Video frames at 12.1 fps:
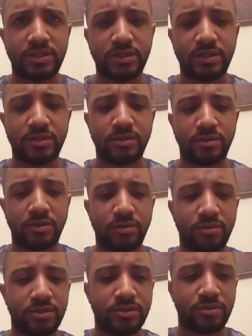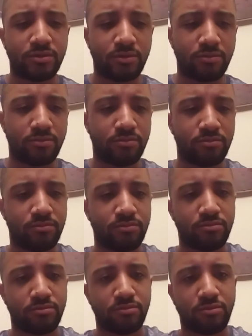to, just
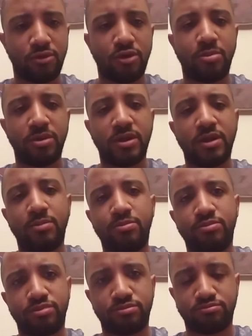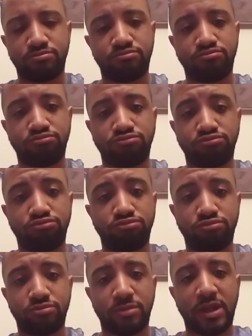open it up,
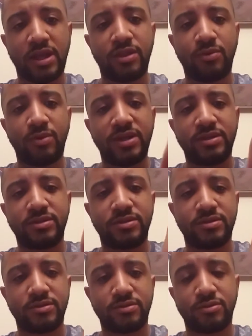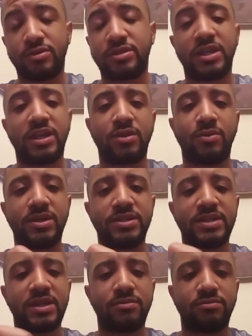add the weights, or take the
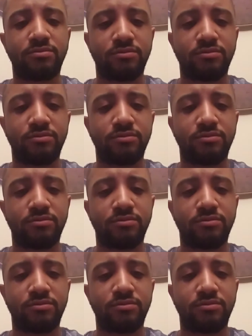weights out,